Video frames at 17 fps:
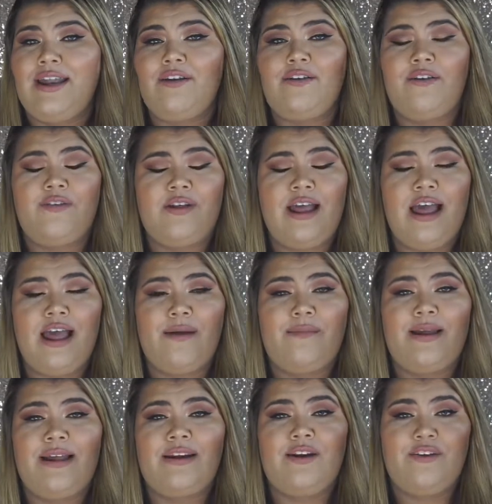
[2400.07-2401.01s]

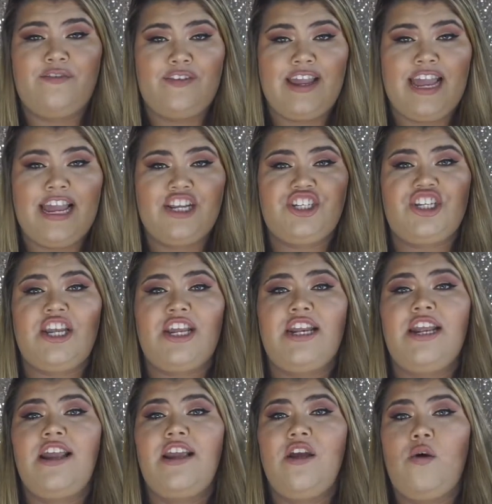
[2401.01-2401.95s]
a
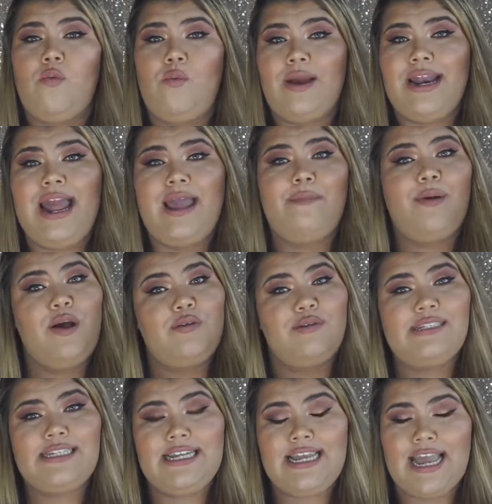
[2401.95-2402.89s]
notification when I
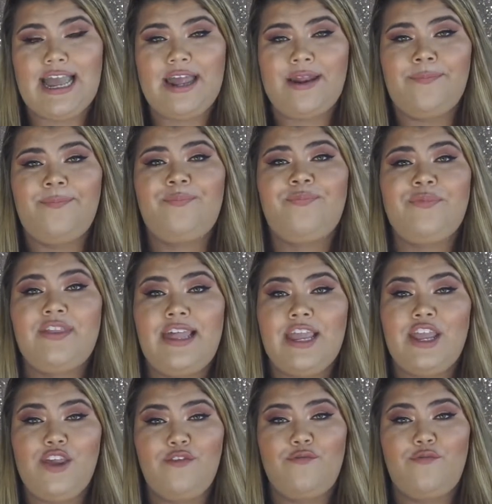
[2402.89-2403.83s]
post again.
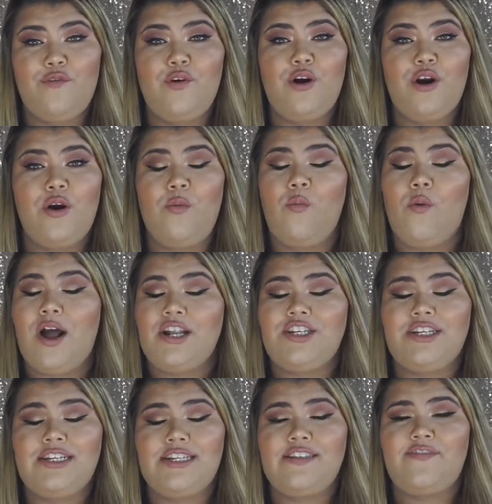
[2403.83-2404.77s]
Thank you for
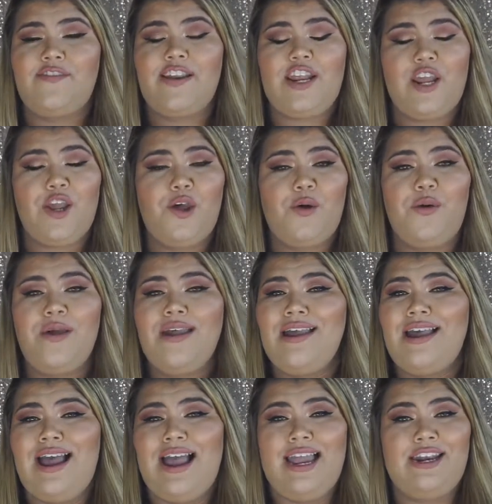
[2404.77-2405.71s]
watching this video.
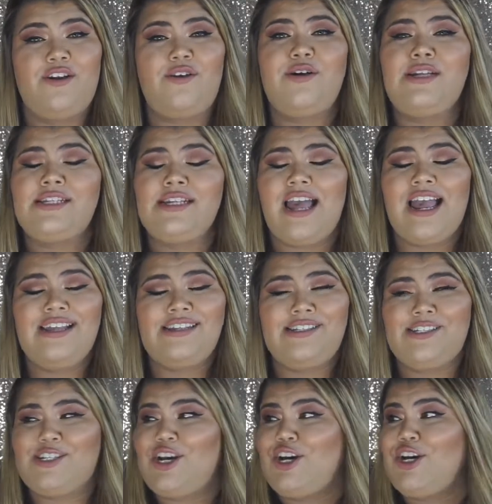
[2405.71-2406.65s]
I know I
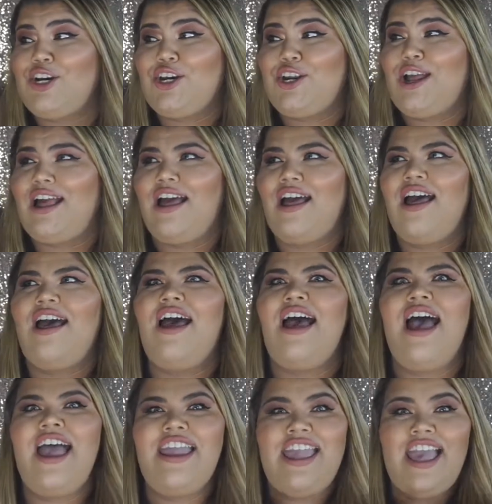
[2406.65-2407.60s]
stuttered,
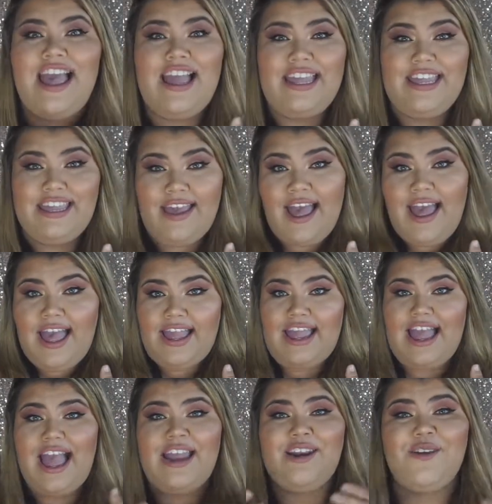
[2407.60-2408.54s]

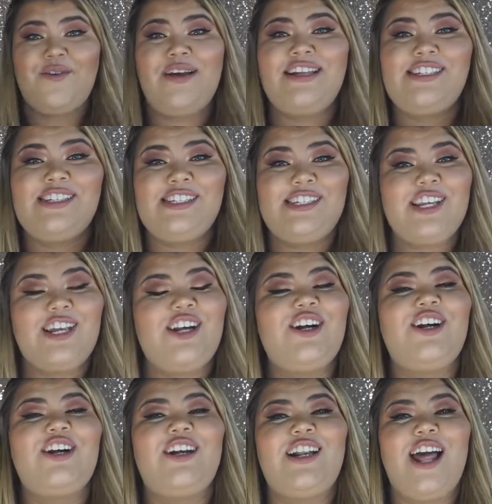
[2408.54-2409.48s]
I know I
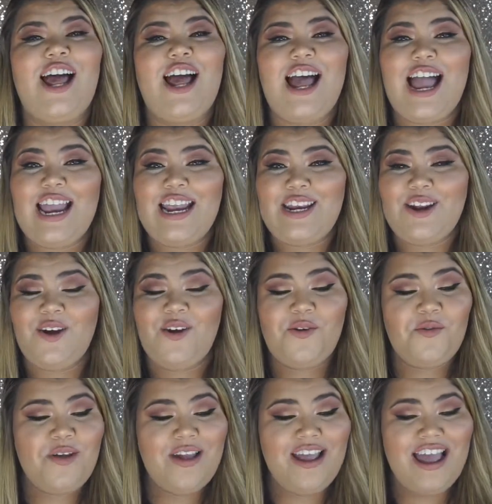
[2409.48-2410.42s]
stuttered a lot. I
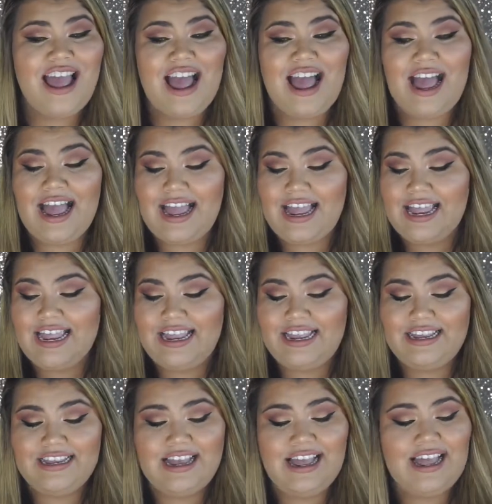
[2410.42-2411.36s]
know
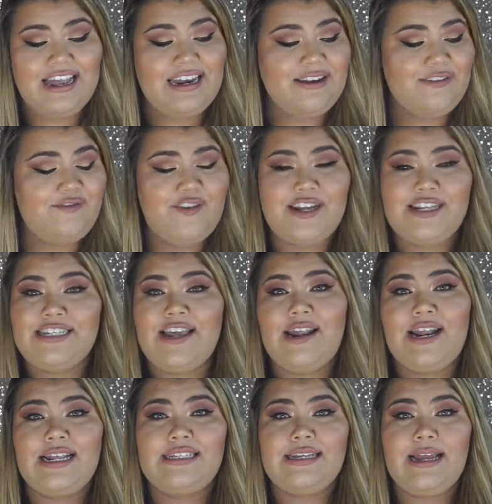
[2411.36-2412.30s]
I kind of freaked
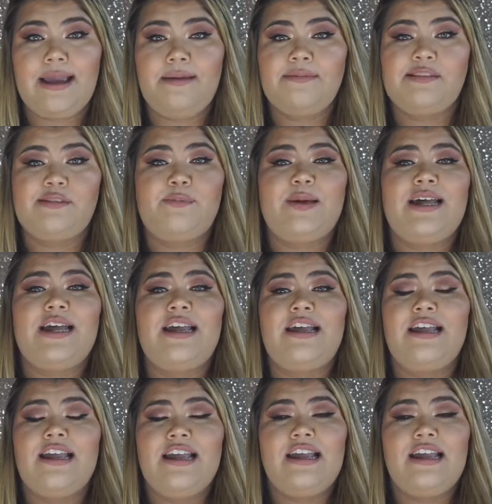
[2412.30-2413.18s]
out at times, but